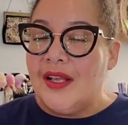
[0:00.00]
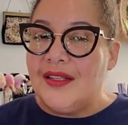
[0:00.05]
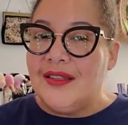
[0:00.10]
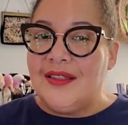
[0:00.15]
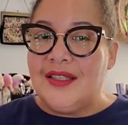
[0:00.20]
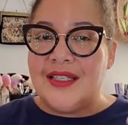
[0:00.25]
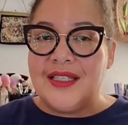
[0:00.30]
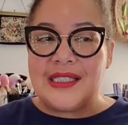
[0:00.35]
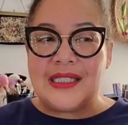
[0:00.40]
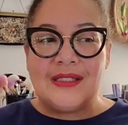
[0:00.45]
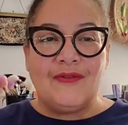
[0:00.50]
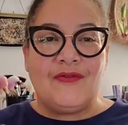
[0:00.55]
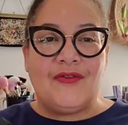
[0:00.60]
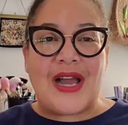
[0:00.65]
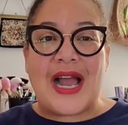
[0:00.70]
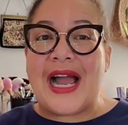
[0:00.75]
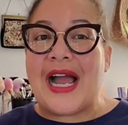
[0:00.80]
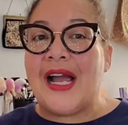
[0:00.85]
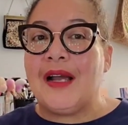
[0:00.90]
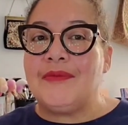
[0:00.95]
This
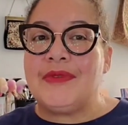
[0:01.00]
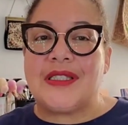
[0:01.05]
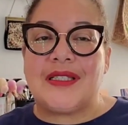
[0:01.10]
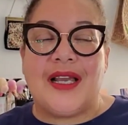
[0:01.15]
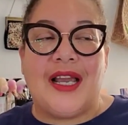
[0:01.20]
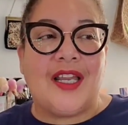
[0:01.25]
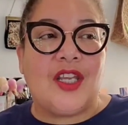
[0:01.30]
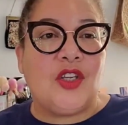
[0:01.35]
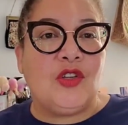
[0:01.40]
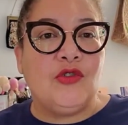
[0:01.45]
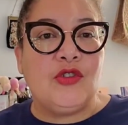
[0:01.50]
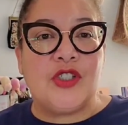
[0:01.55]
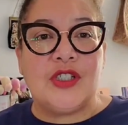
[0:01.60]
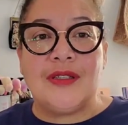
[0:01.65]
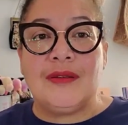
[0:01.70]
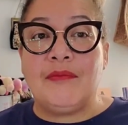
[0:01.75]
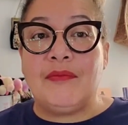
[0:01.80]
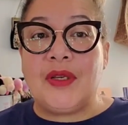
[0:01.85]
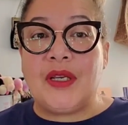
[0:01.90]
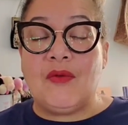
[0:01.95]
vibes like you
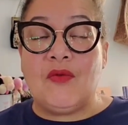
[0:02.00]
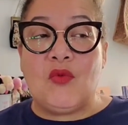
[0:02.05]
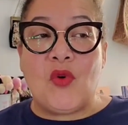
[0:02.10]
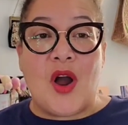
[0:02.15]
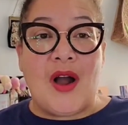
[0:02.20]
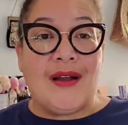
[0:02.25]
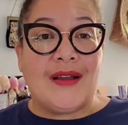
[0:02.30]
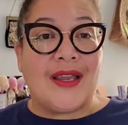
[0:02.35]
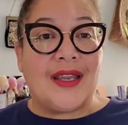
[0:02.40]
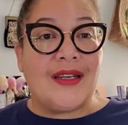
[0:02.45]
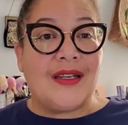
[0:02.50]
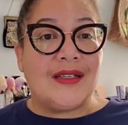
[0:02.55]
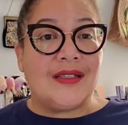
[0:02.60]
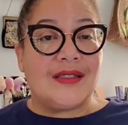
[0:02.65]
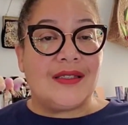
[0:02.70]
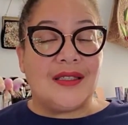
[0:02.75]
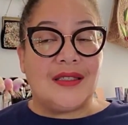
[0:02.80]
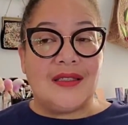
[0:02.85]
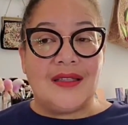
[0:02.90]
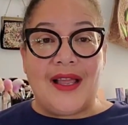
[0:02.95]
should be walking
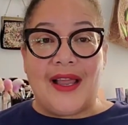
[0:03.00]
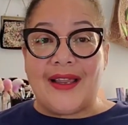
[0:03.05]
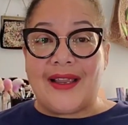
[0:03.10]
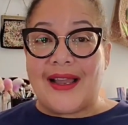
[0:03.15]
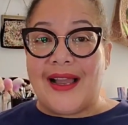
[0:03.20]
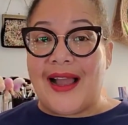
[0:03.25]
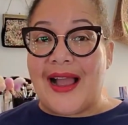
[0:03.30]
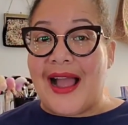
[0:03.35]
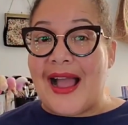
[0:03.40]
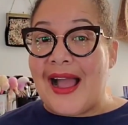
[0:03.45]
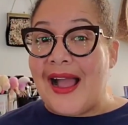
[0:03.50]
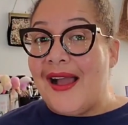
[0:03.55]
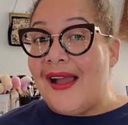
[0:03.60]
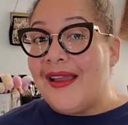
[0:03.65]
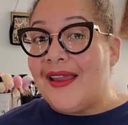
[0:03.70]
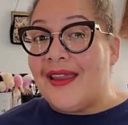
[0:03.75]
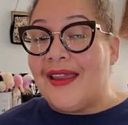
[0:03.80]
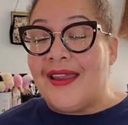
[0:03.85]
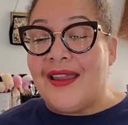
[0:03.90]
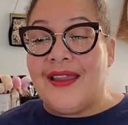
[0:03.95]
into like a
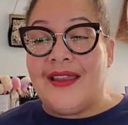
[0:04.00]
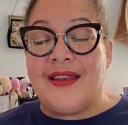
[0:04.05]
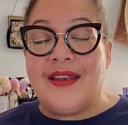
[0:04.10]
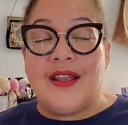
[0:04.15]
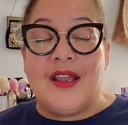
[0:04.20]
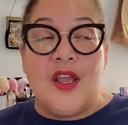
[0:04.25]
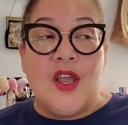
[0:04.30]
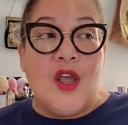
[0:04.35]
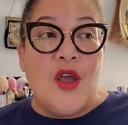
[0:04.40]
high-end,